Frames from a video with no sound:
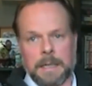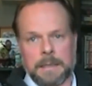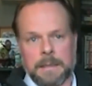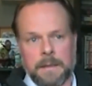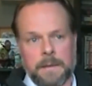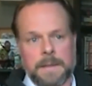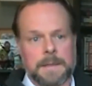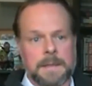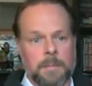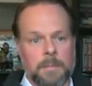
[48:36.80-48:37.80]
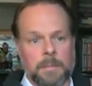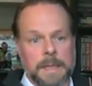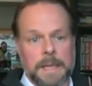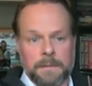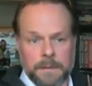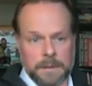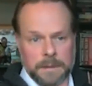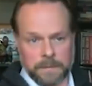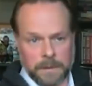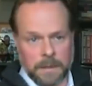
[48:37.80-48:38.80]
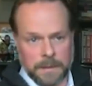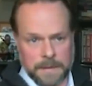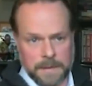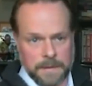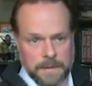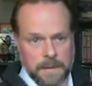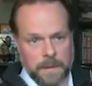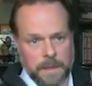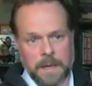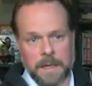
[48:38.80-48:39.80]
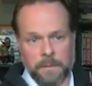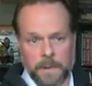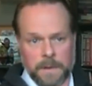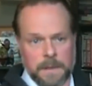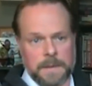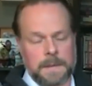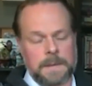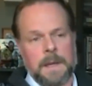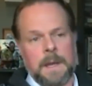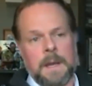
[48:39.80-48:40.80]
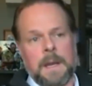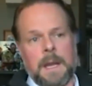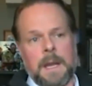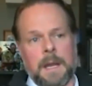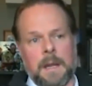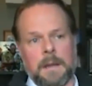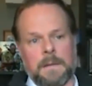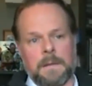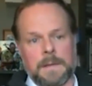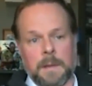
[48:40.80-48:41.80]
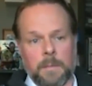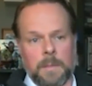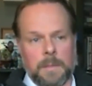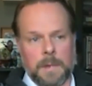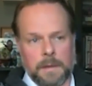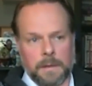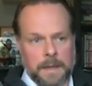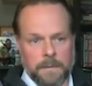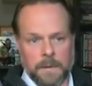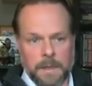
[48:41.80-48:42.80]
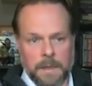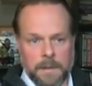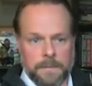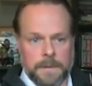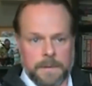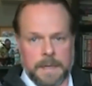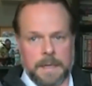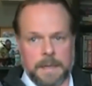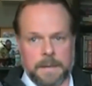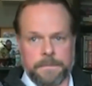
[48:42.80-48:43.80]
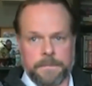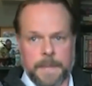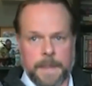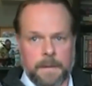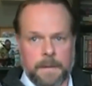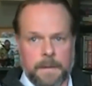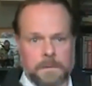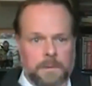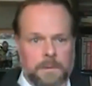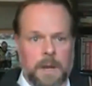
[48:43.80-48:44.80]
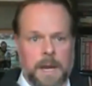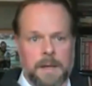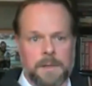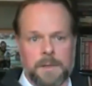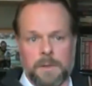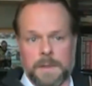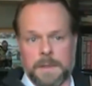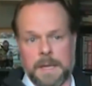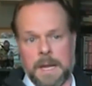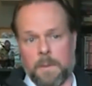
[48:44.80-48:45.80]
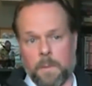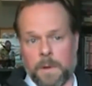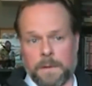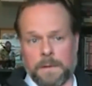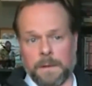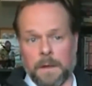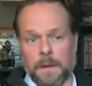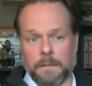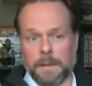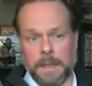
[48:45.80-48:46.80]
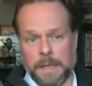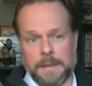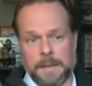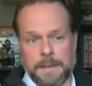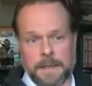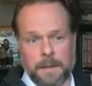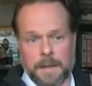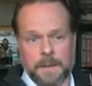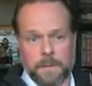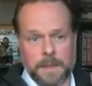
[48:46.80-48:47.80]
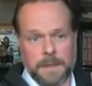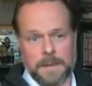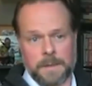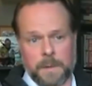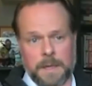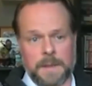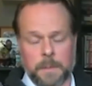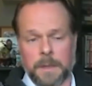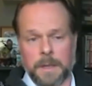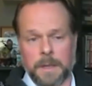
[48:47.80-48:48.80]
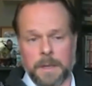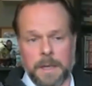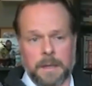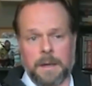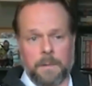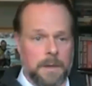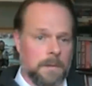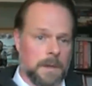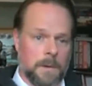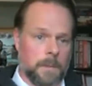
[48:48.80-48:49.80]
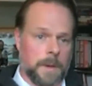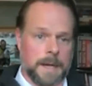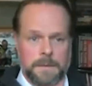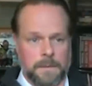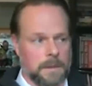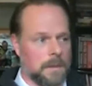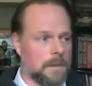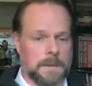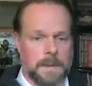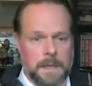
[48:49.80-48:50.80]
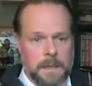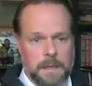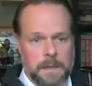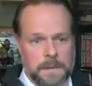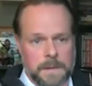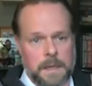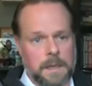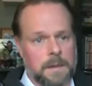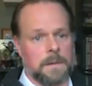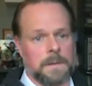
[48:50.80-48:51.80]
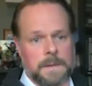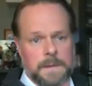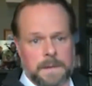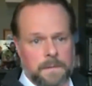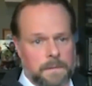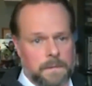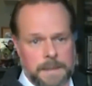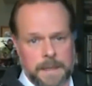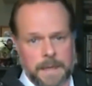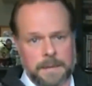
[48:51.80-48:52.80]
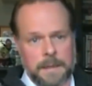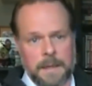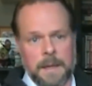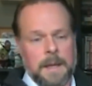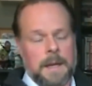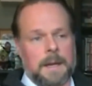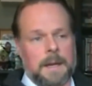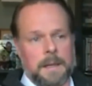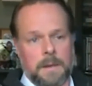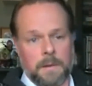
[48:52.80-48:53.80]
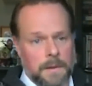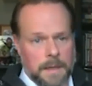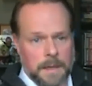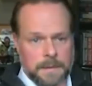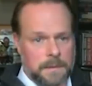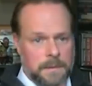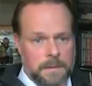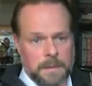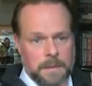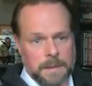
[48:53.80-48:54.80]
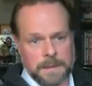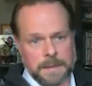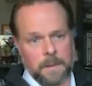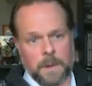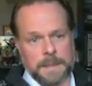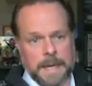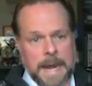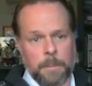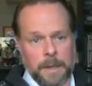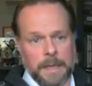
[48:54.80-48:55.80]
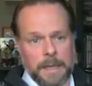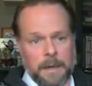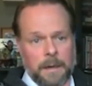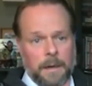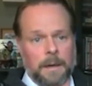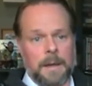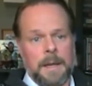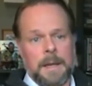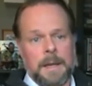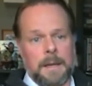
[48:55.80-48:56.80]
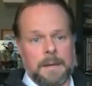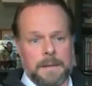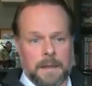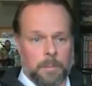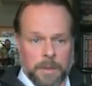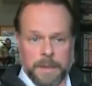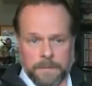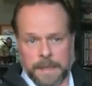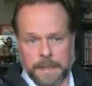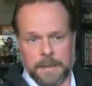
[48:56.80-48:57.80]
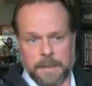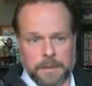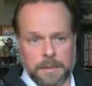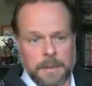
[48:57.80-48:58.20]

there is some level of lawlessness going on with this, and there's some level of trying to state what the law really is and tell us what it is, when it's pretty clear. When you go to the EEOC, you go to the Civil Rights Act, you go to the Constitution, you can see what's happening here is a complete violation.